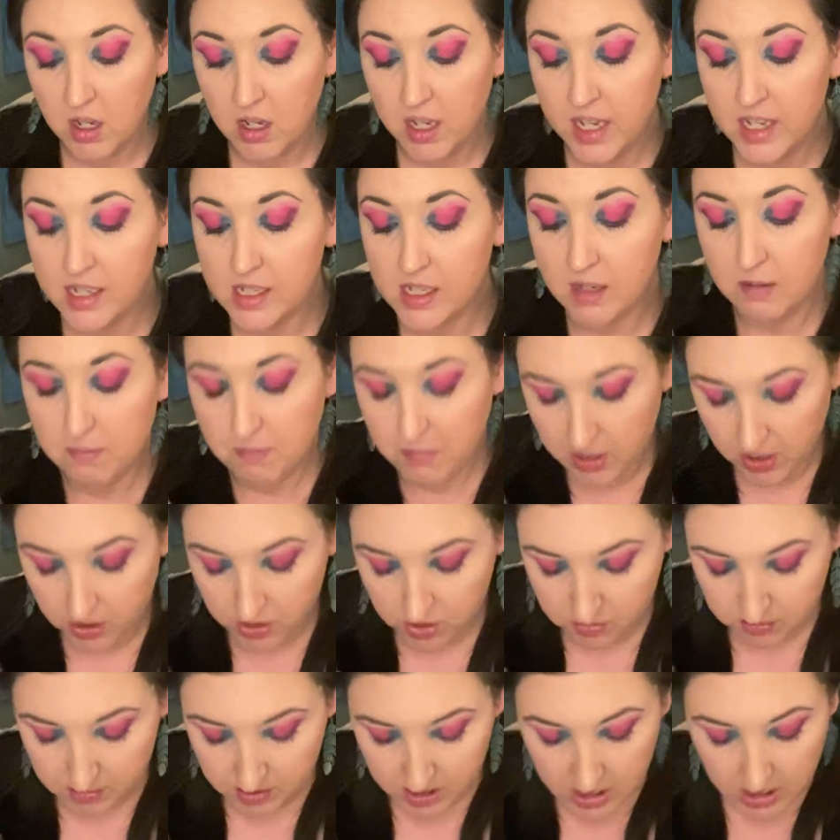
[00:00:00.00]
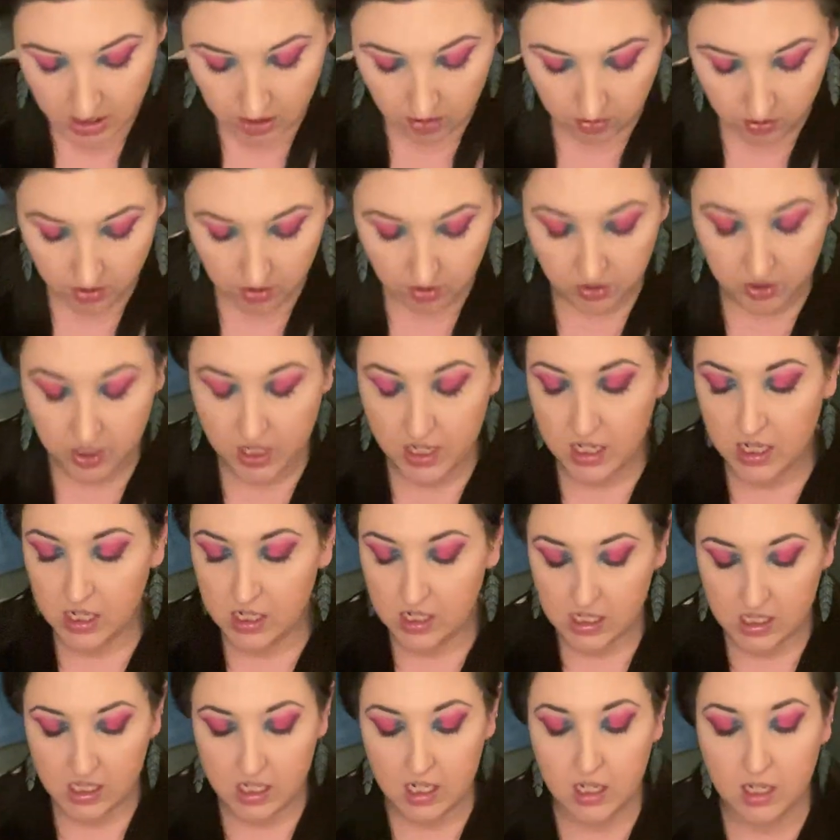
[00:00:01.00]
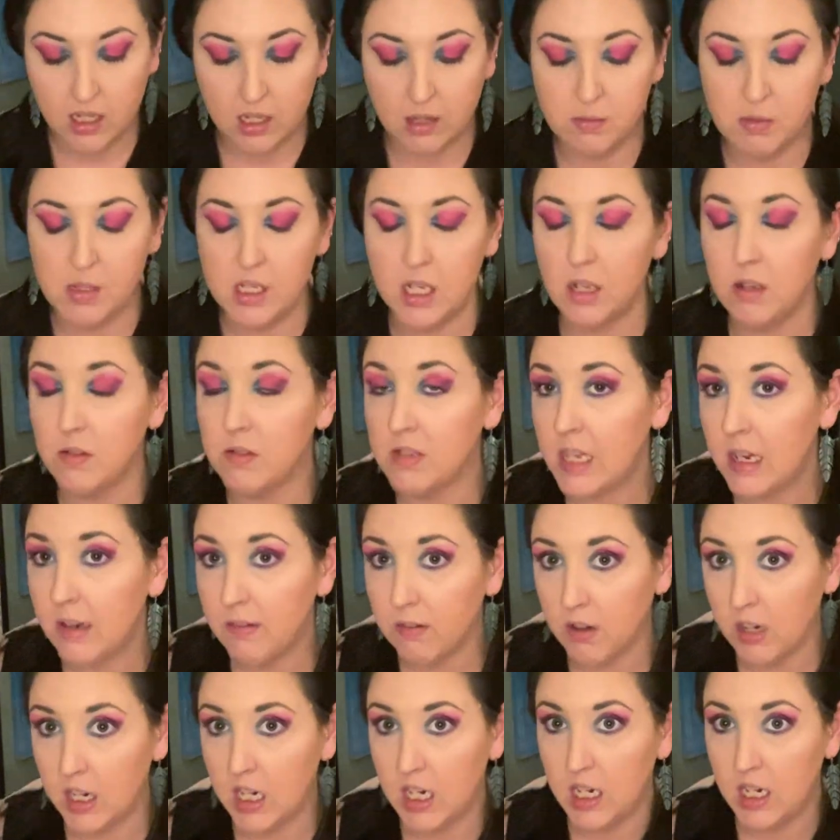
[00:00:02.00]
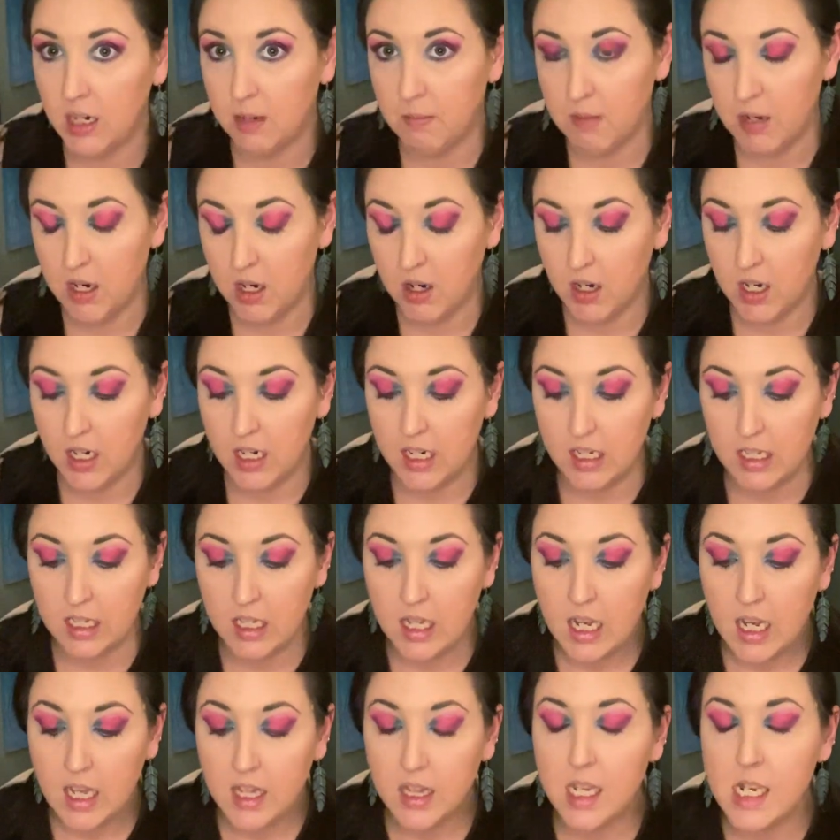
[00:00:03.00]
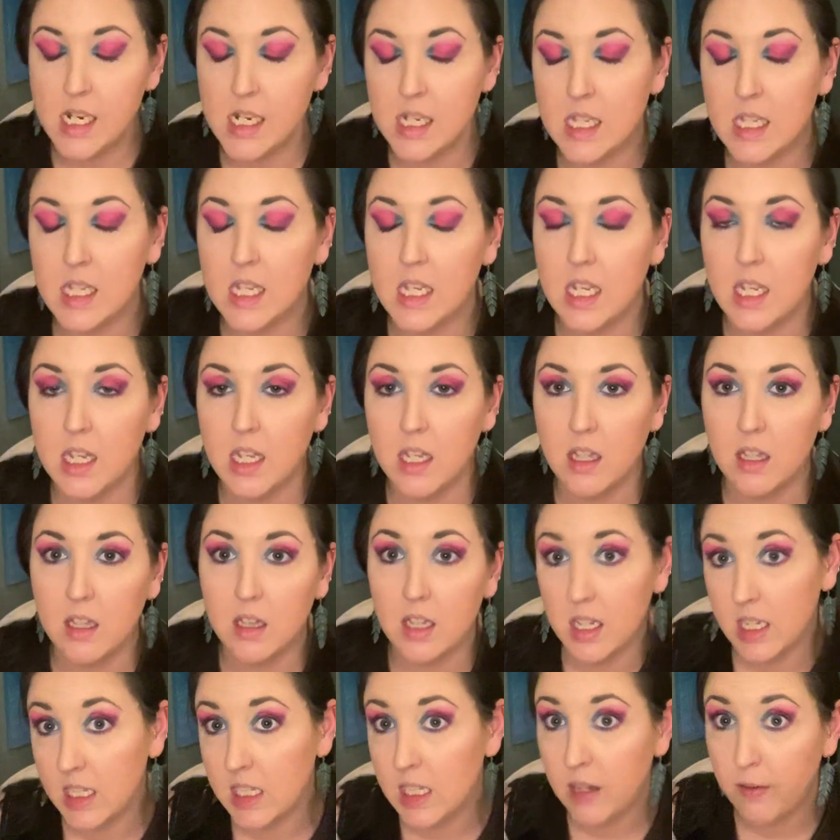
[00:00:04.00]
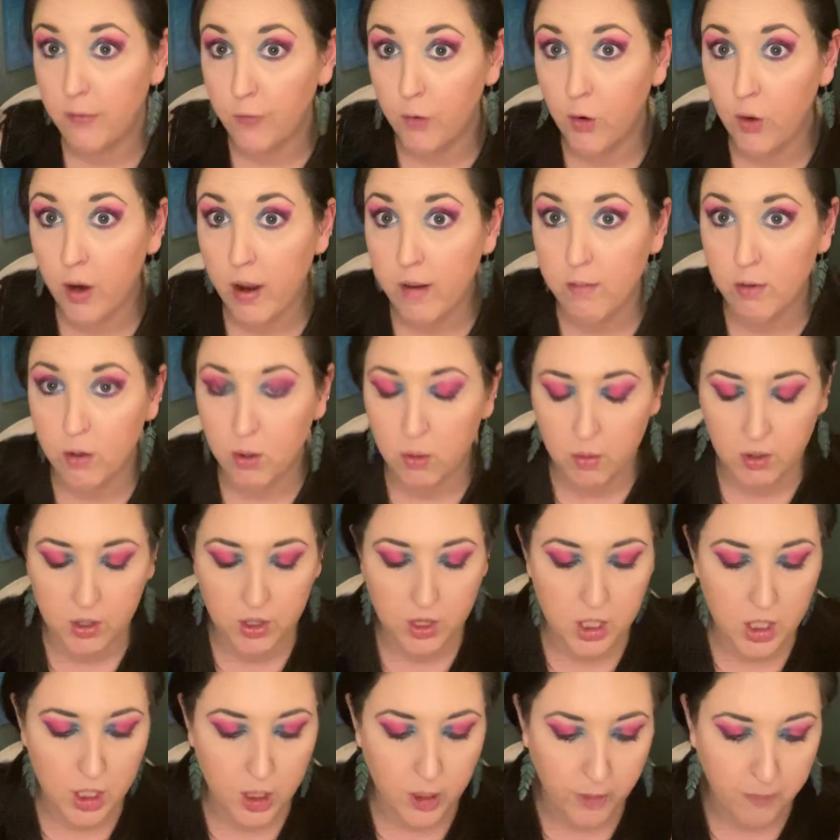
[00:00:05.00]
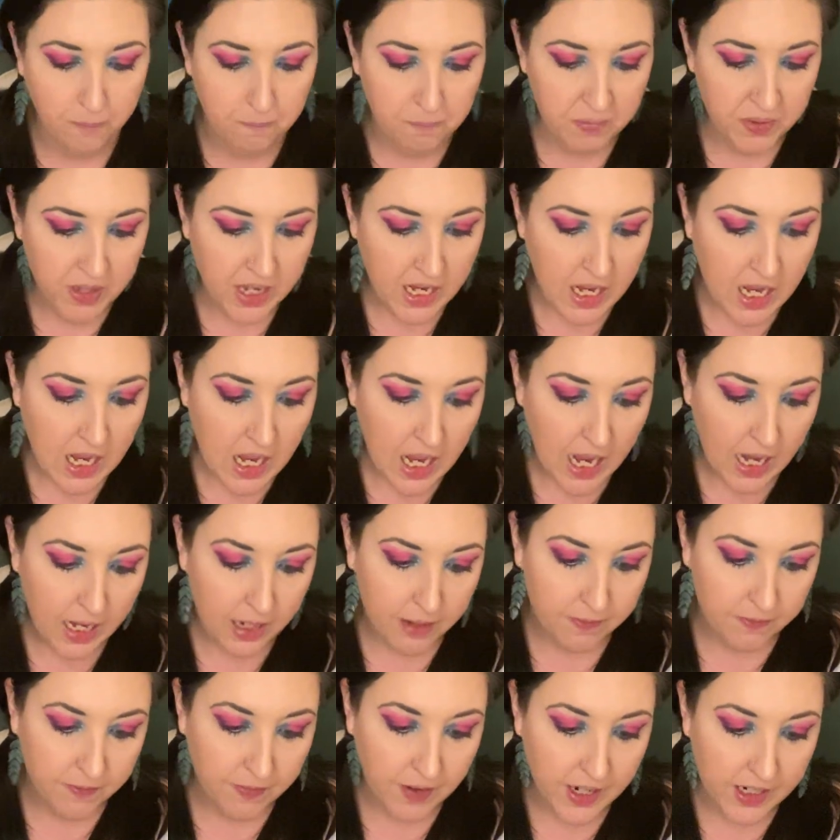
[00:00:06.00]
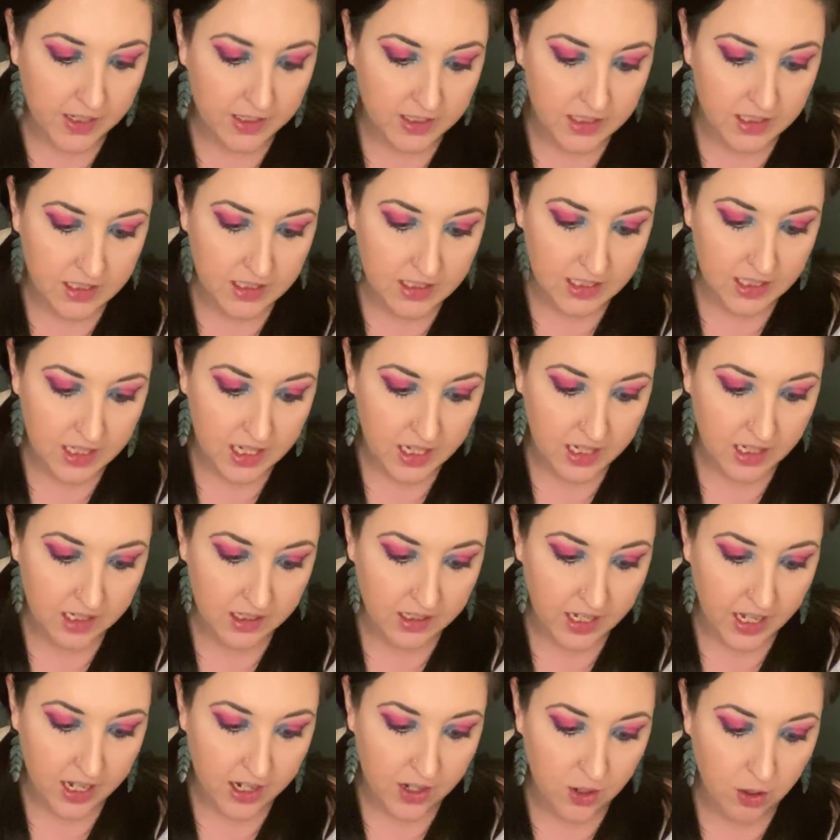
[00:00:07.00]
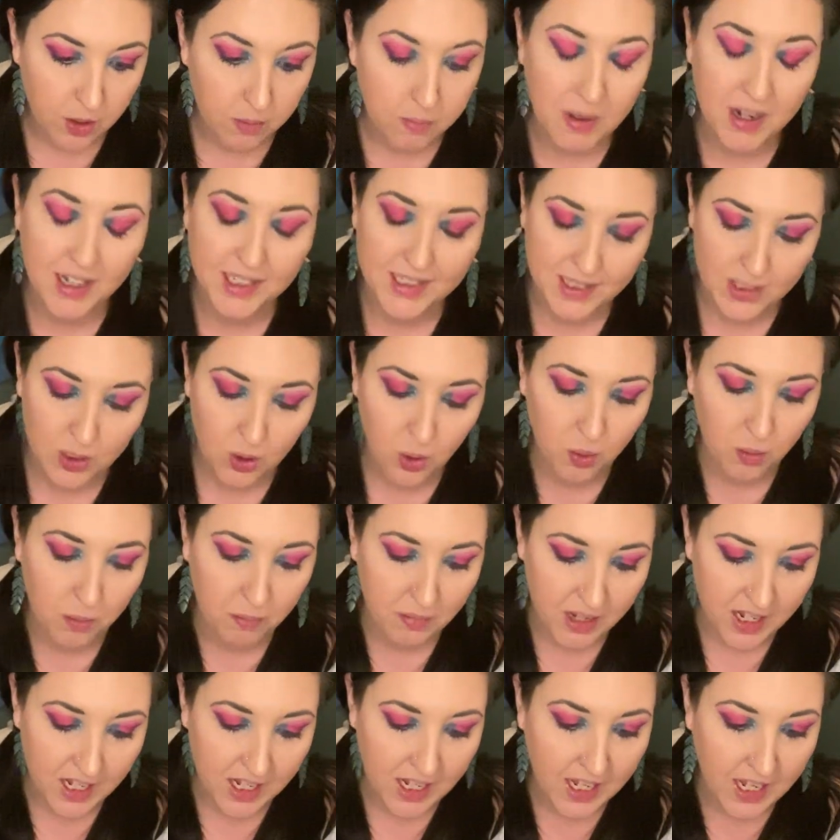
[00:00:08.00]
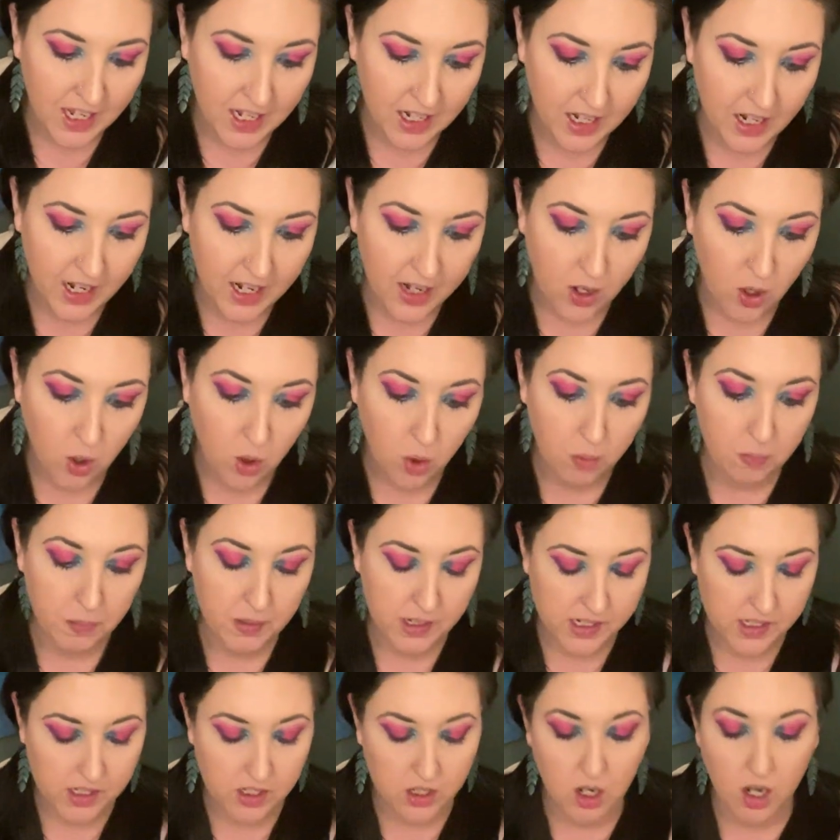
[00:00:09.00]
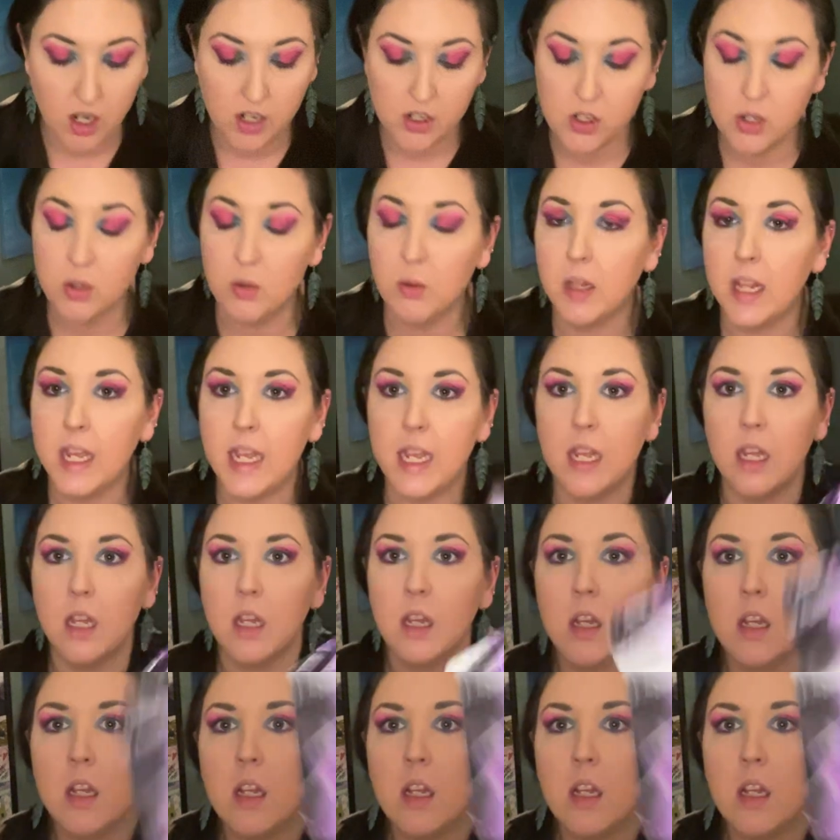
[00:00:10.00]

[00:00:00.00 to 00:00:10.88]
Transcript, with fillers: isn't marriage material. They didn't see themselves ever getting married, and they see they see forever with you. I am finally seeing that you're my soulmate, and I hope it's not too late.